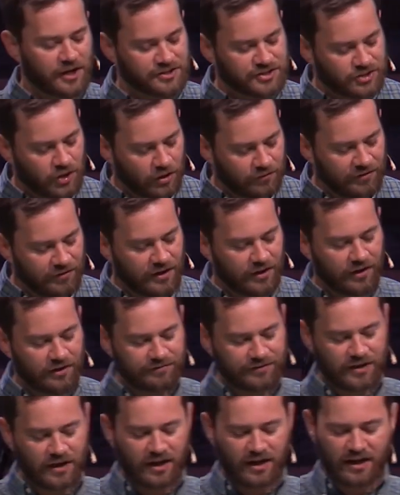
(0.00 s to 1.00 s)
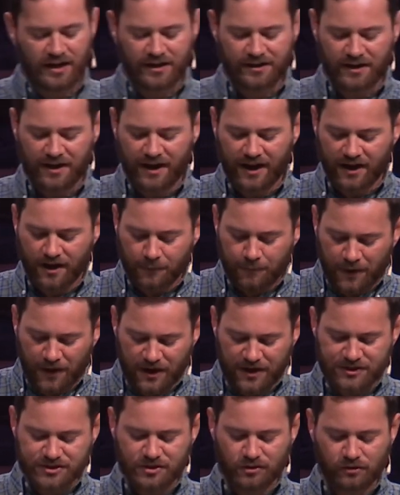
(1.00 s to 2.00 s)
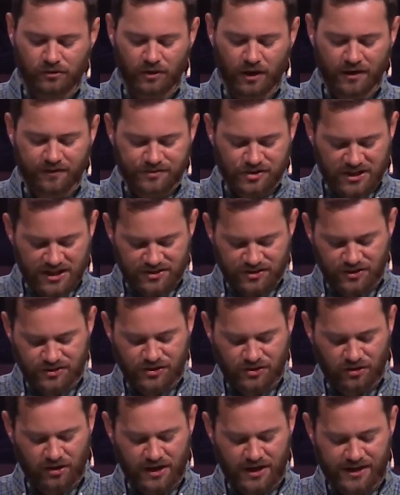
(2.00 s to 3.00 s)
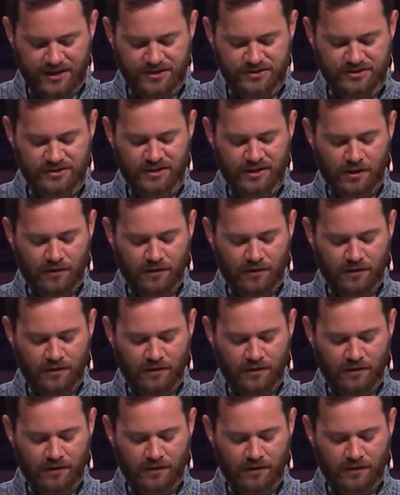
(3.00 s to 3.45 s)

servant of God, an apostle of Jesus Christ,